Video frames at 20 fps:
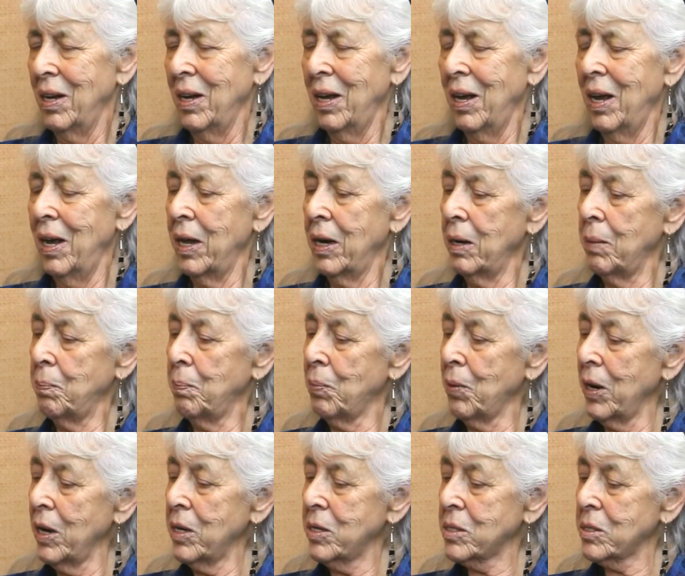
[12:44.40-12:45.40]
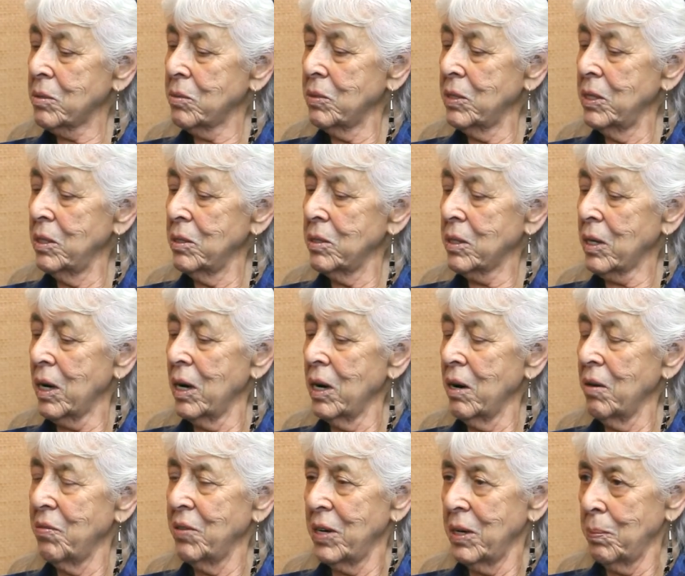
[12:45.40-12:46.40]
And it breaks, when you
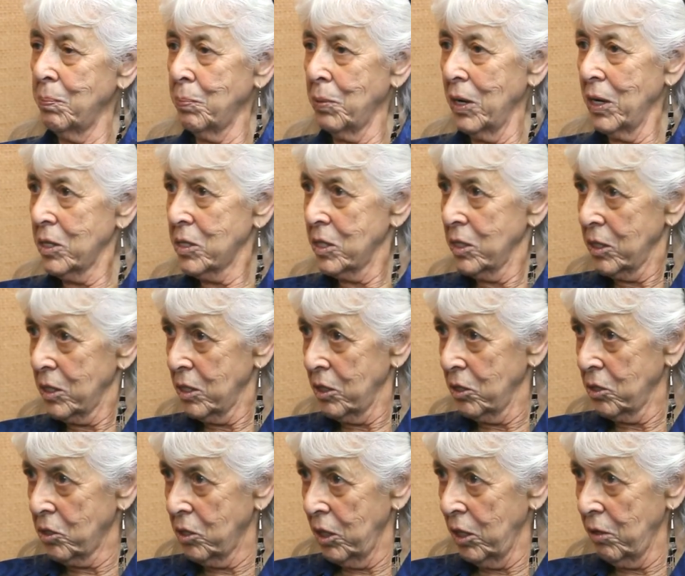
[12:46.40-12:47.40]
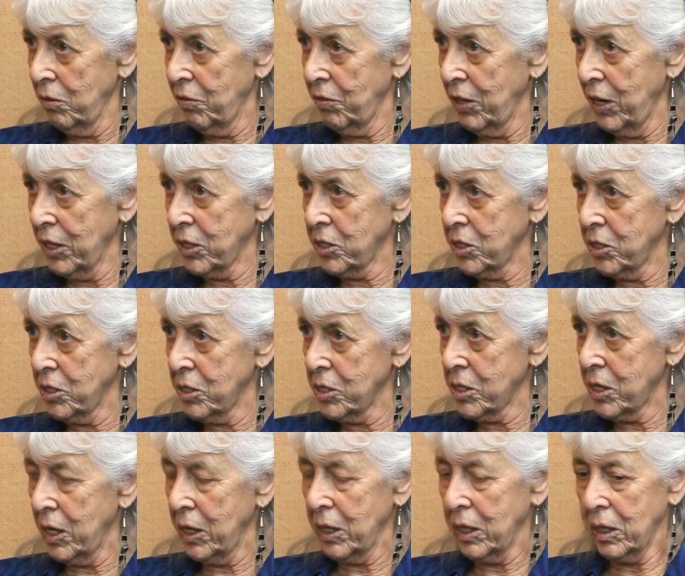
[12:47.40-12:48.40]
carve it, it breaks in conchoidal fractures
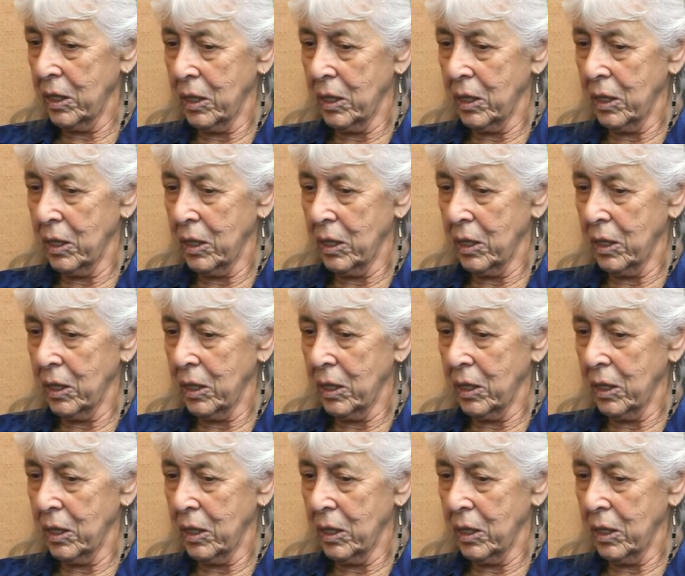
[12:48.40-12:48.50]
like